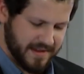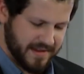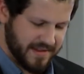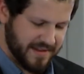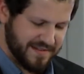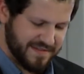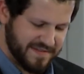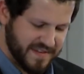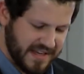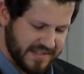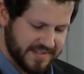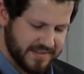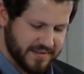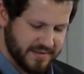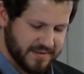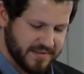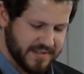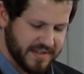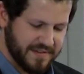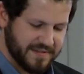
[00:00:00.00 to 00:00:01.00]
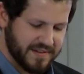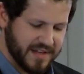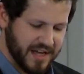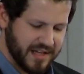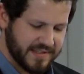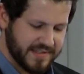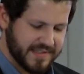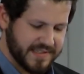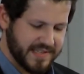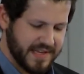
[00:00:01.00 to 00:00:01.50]
the vessels of
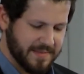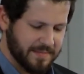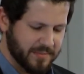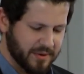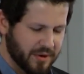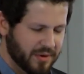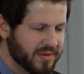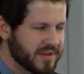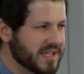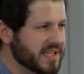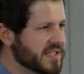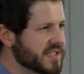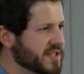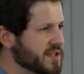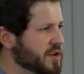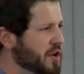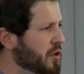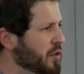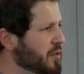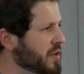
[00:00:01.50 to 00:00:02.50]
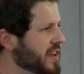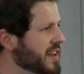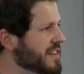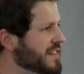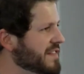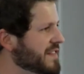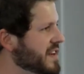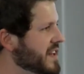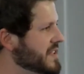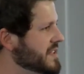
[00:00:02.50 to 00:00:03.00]
God's temple, these
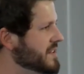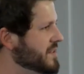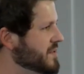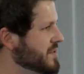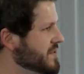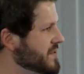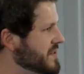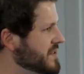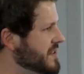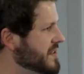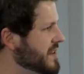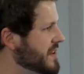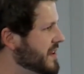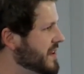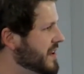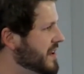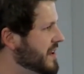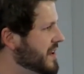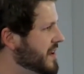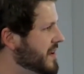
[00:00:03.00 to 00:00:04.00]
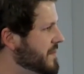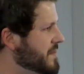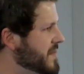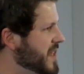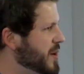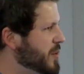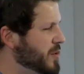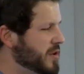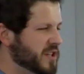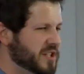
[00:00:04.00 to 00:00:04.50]
golden vessels,
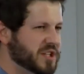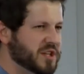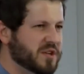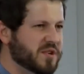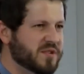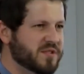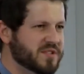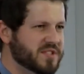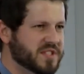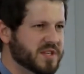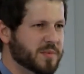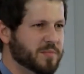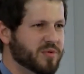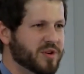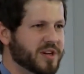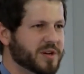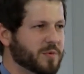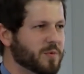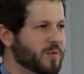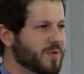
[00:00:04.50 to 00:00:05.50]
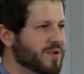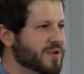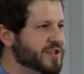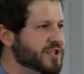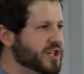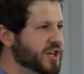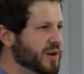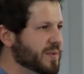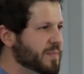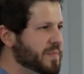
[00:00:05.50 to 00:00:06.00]
they were used to bring
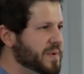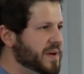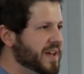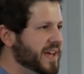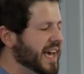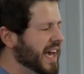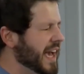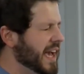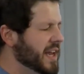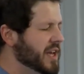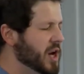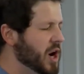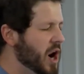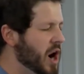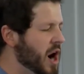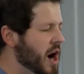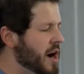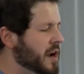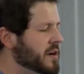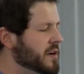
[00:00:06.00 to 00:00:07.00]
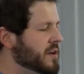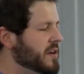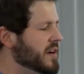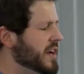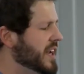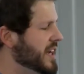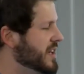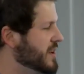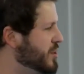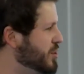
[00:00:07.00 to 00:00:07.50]
worship and honor
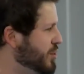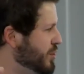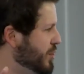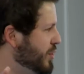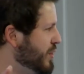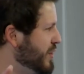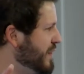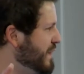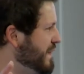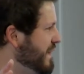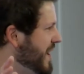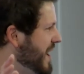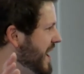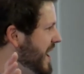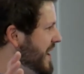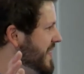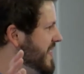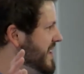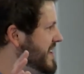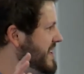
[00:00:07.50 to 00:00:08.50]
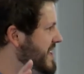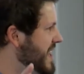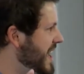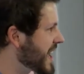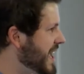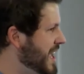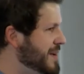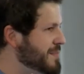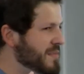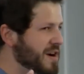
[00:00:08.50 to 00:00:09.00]
and glorify the
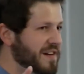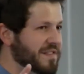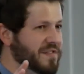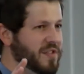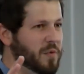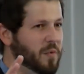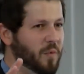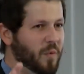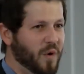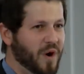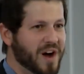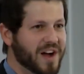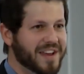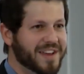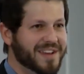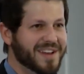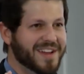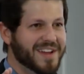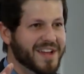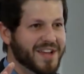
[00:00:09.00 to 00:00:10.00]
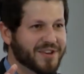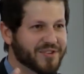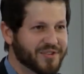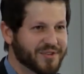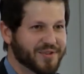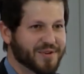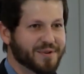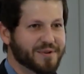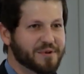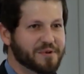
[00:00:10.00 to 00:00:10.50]
name of the one
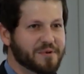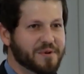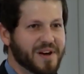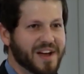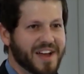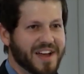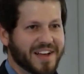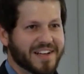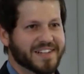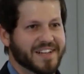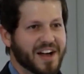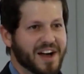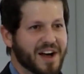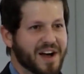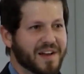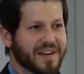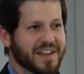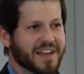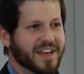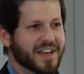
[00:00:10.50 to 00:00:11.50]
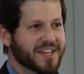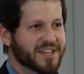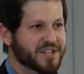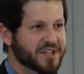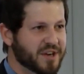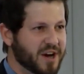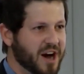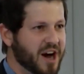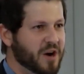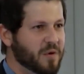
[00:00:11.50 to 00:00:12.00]
true God,
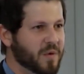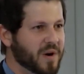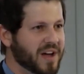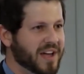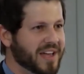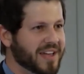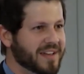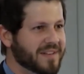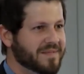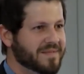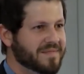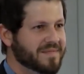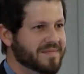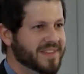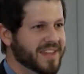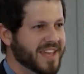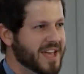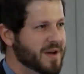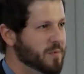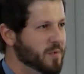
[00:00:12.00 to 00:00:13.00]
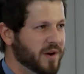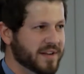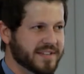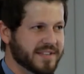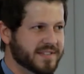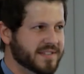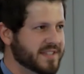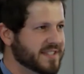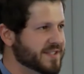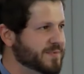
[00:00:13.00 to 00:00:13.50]
Yahweh. And what
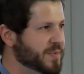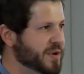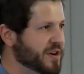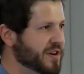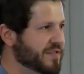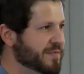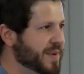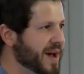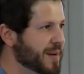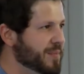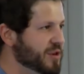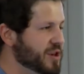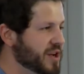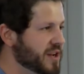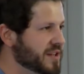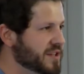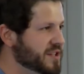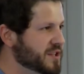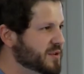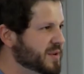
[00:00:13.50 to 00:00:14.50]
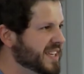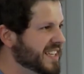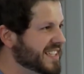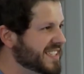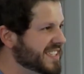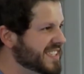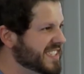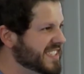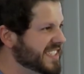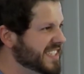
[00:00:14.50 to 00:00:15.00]
does the spirit of Babylon do? He
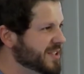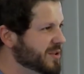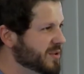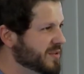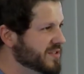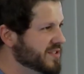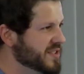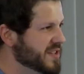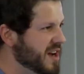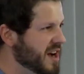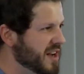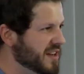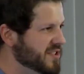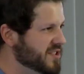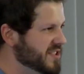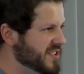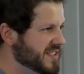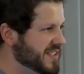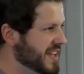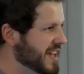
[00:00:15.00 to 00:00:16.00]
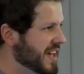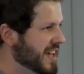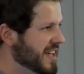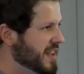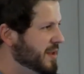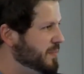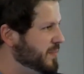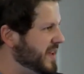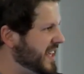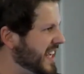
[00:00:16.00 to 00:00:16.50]
steals not just
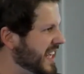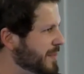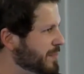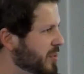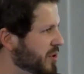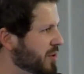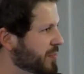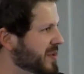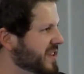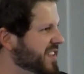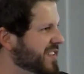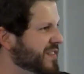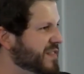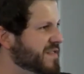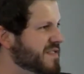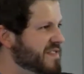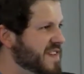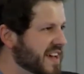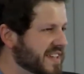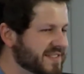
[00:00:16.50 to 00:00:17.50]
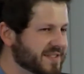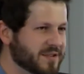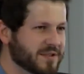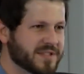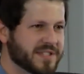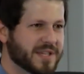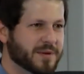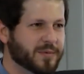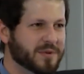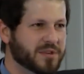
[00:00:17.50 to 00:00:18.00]
the people, but the vessels that